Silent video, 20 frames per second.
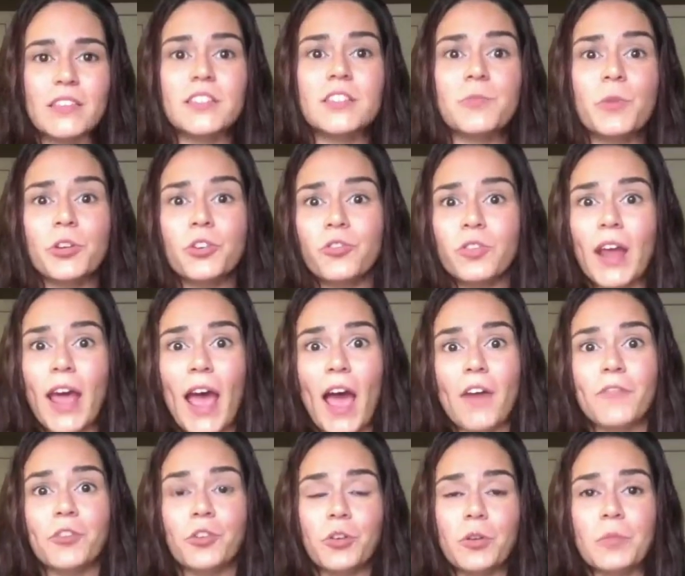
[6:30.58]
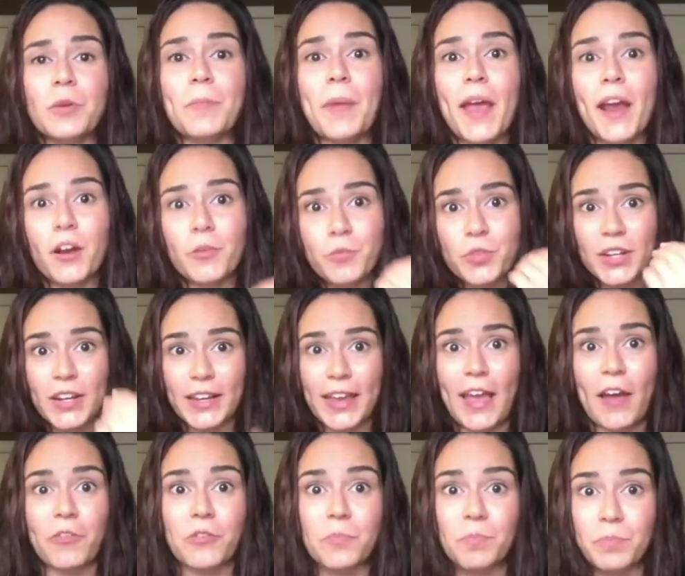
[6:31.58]
This is what you're going to have. You're going to be paired with an
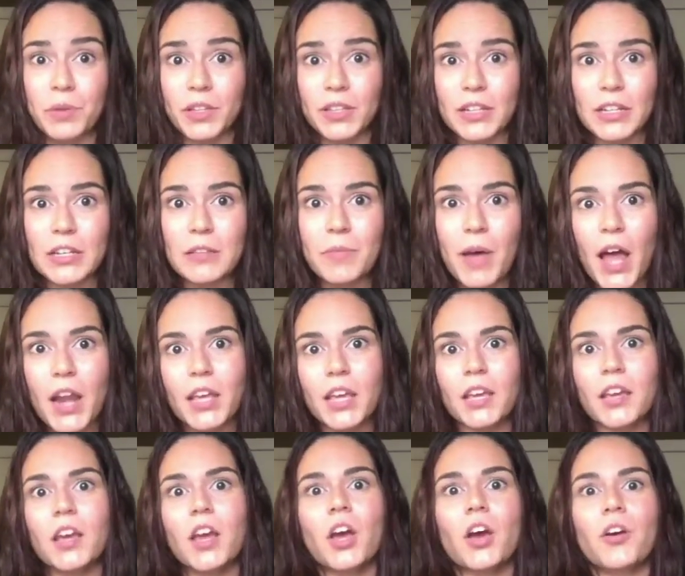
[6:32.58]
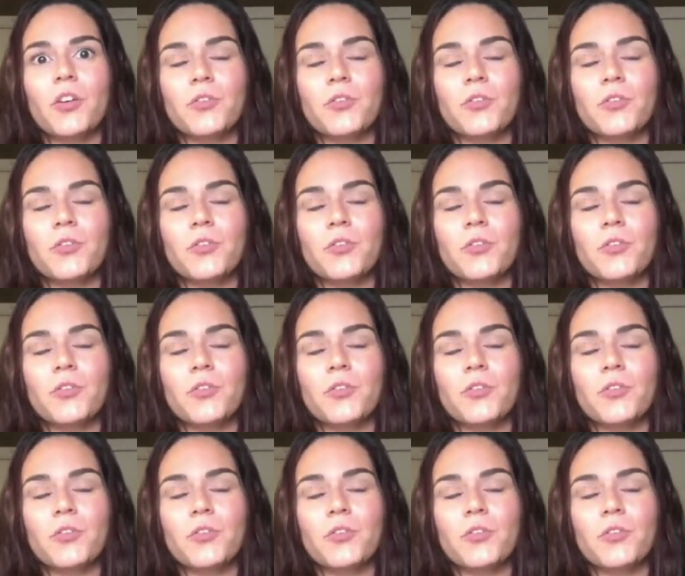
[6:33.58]
accountability buddy